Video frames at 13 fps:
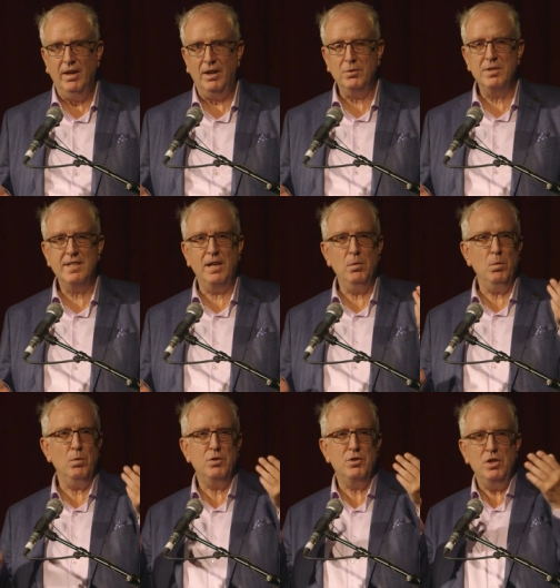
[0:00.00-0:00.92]
I'm going to say,
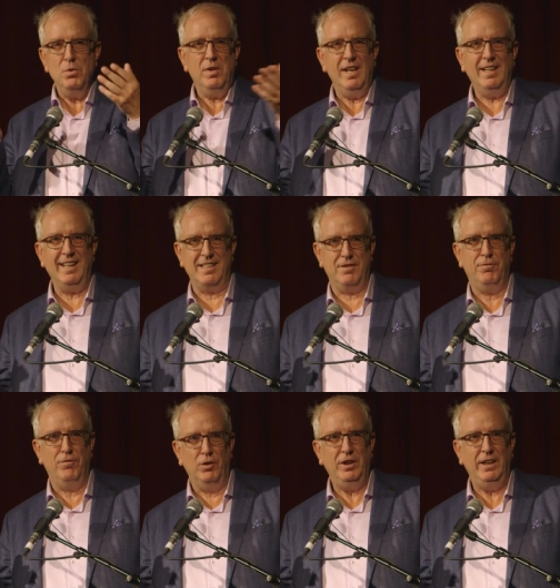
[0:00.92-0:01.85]
do you think that's
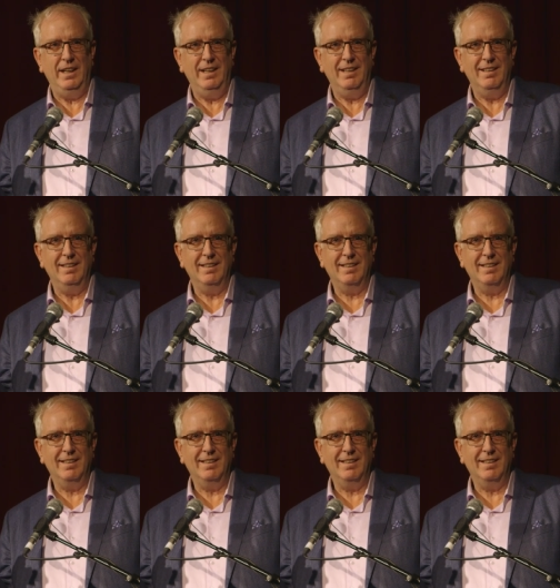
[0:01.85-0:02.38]
funny